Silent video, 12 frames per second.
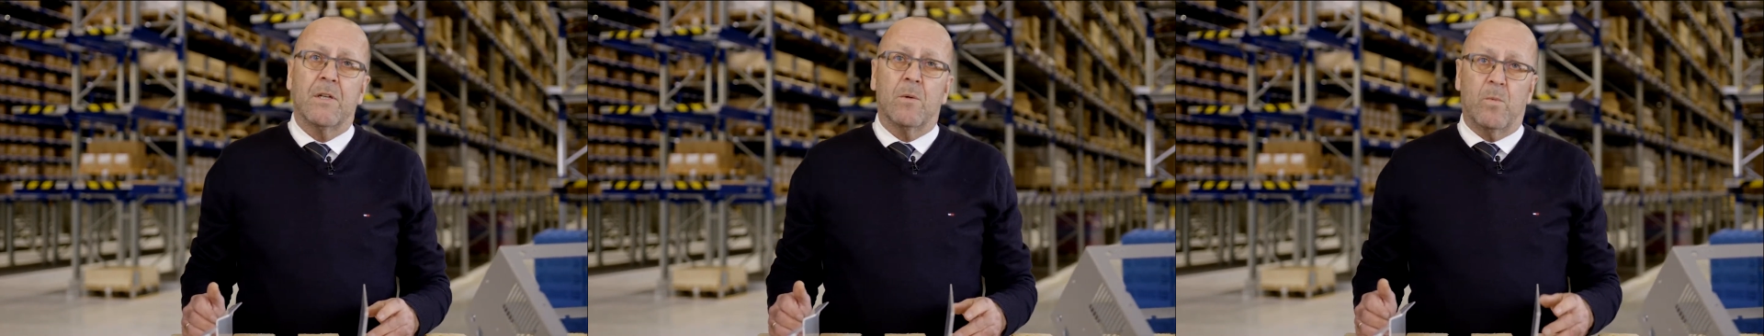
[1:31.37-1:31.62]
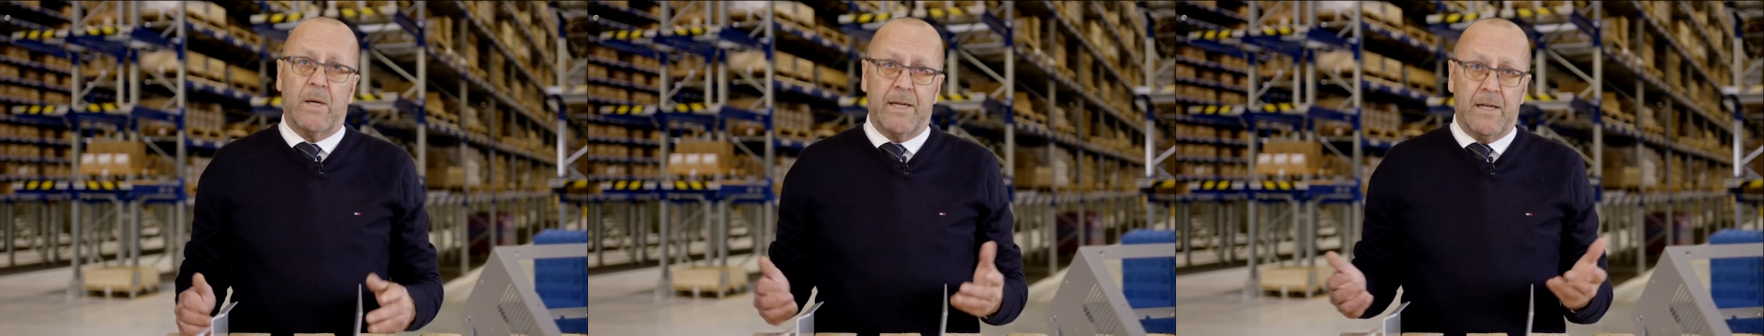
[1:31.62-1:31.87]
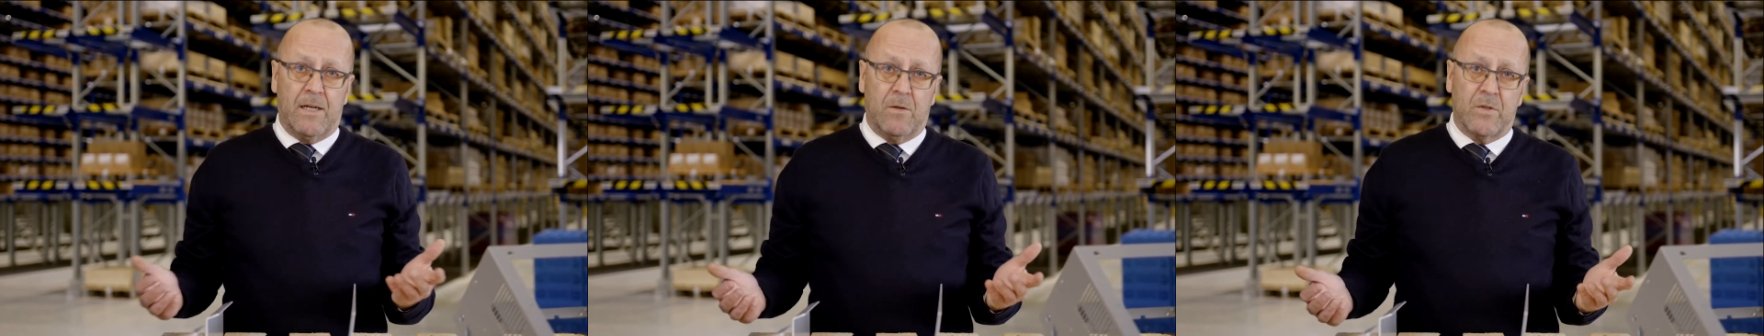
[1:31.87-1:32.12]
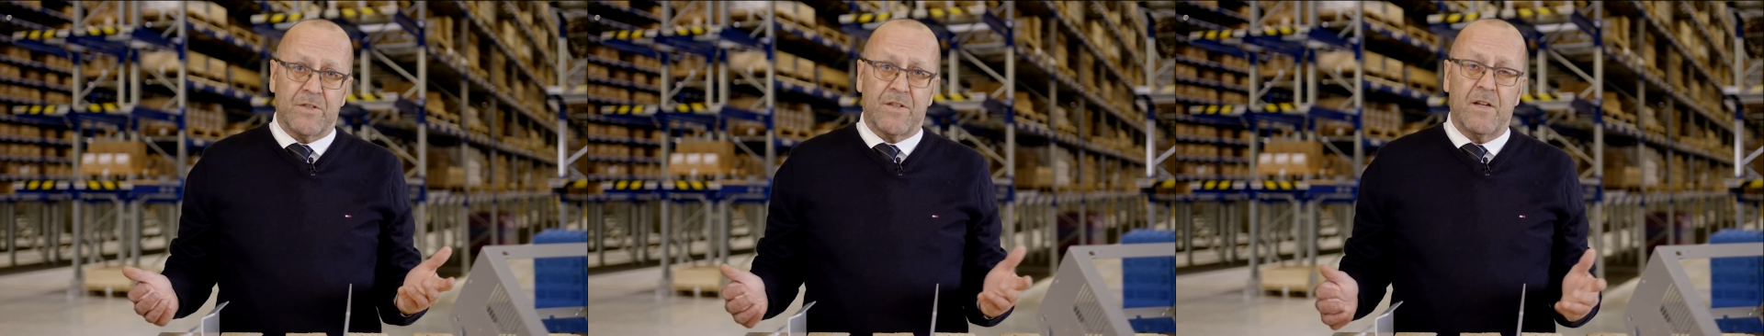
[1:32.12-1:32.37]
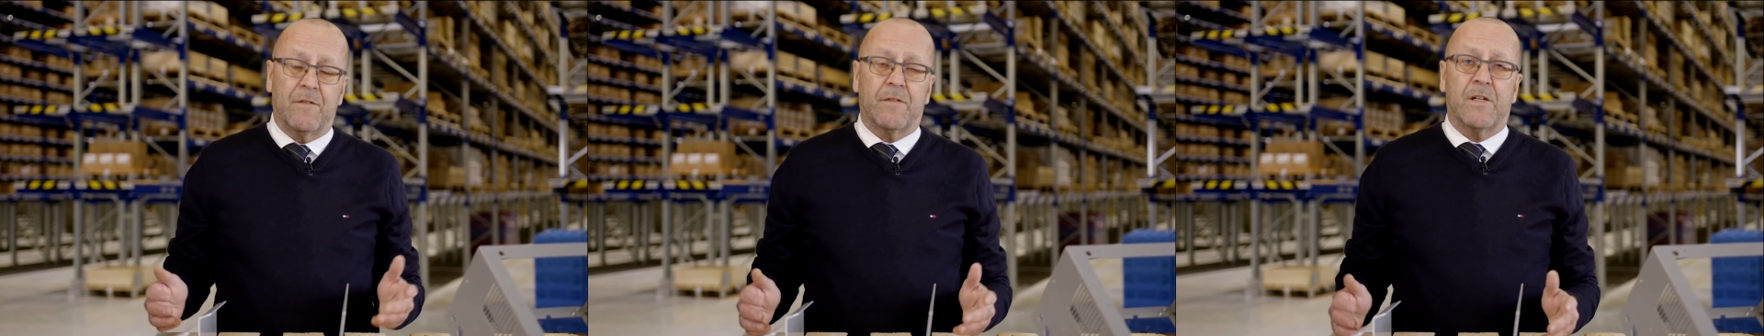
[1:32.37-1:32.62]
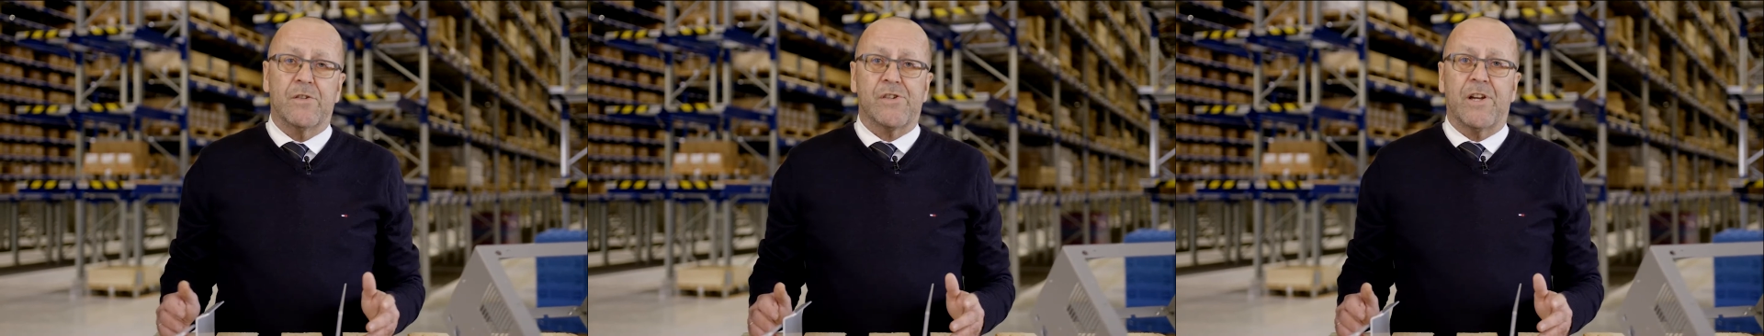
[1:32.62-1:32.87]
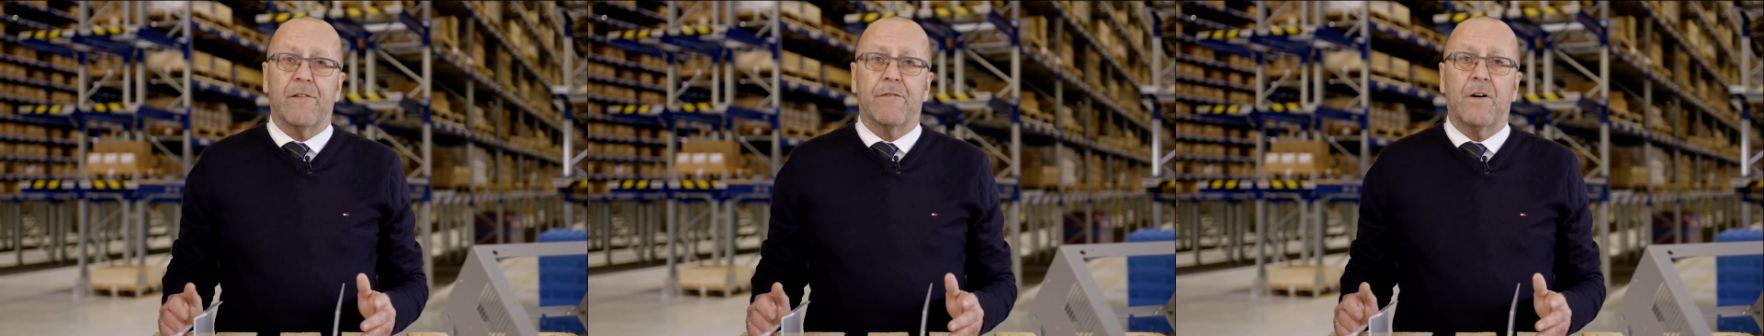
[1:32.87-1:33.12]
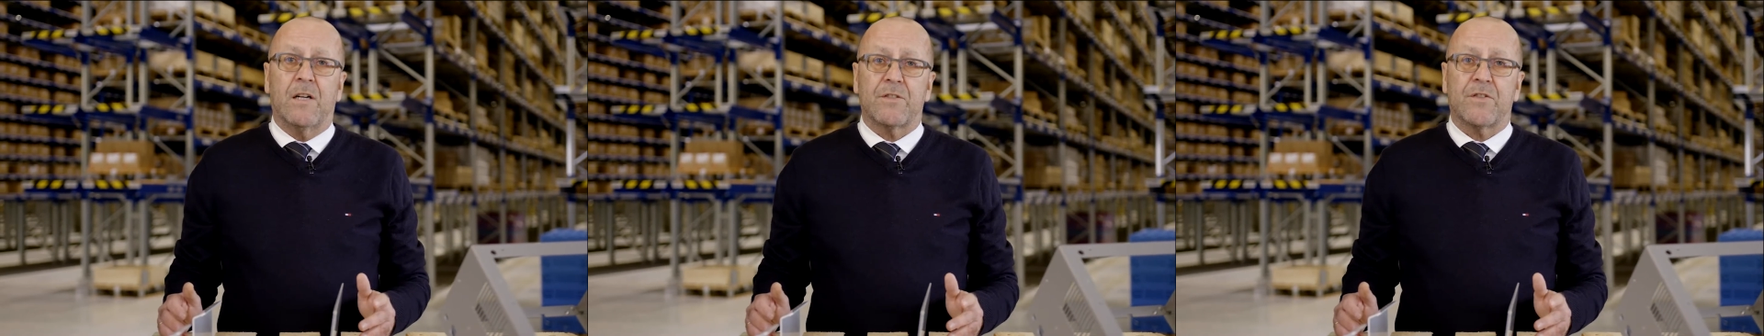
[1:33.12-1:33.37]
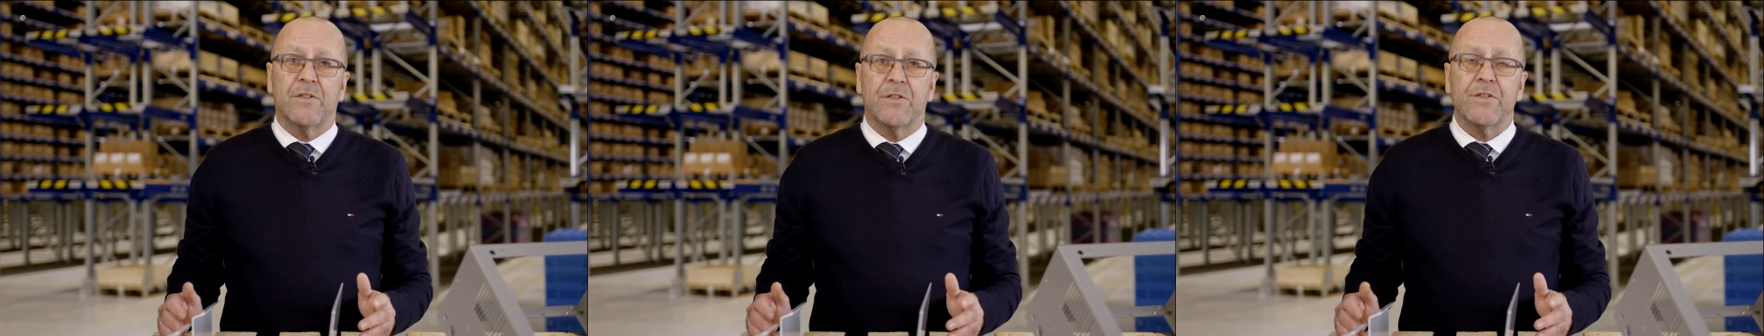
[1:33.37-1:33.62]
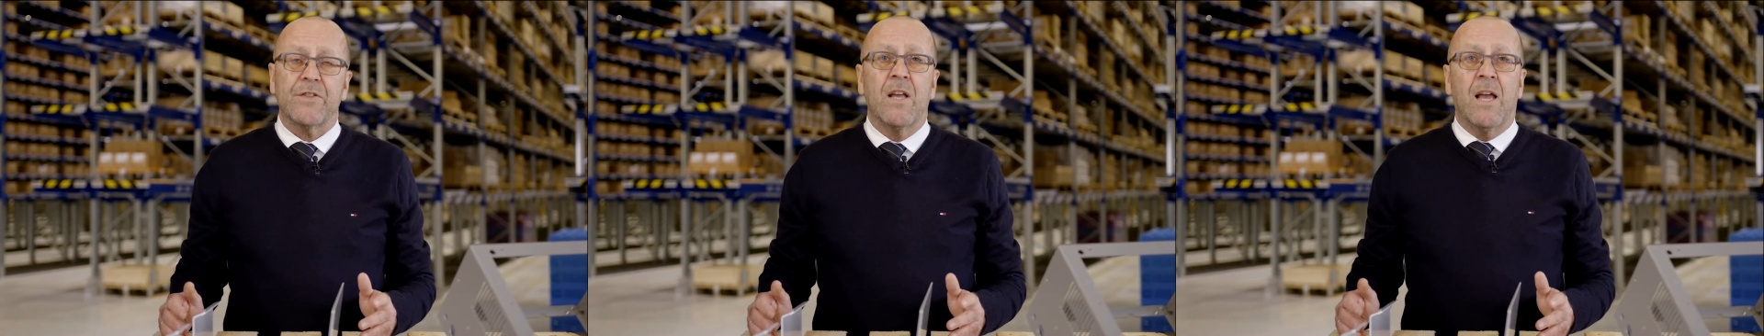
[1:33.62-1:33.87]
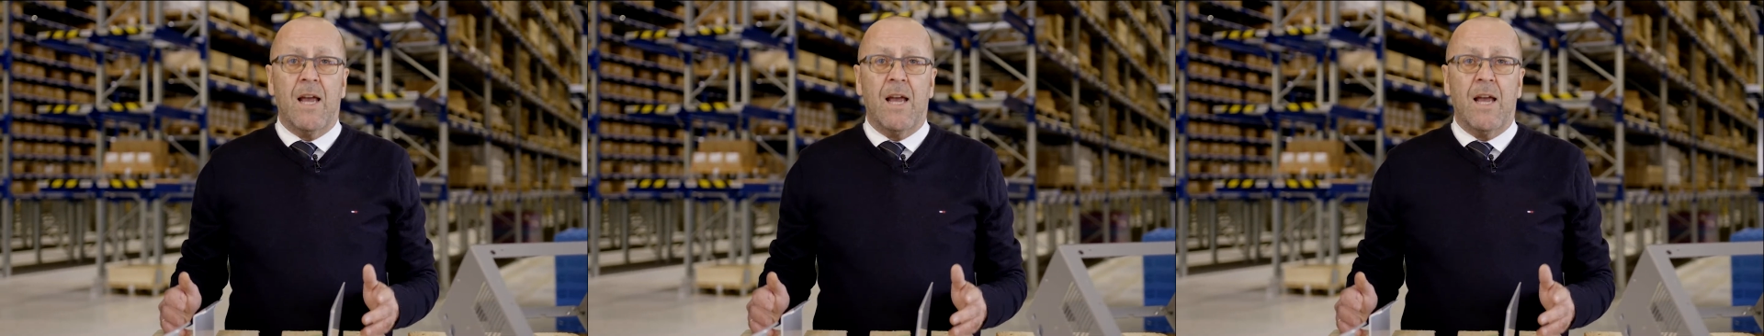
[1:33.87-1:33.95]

via our self-clinching fasteners,